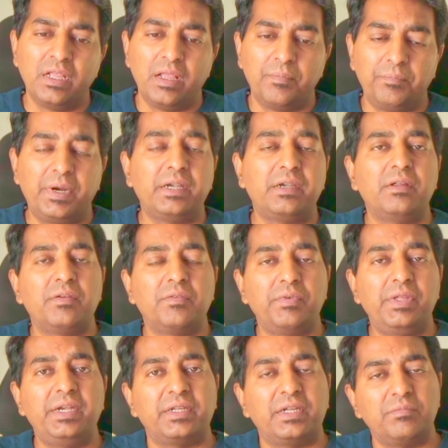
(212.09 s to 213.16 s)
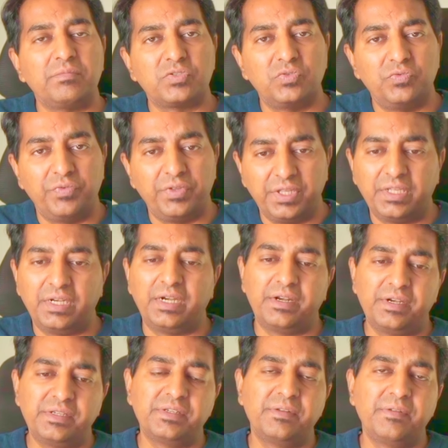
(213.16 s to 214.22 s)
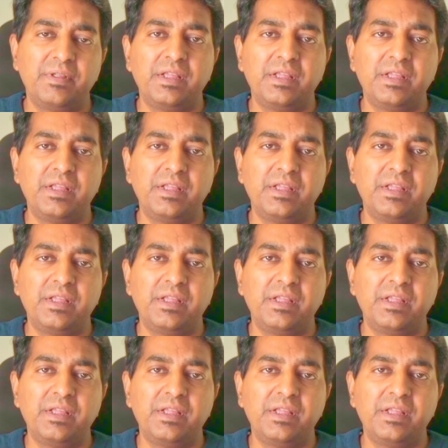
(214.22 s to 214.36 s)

But when it comes to physical address,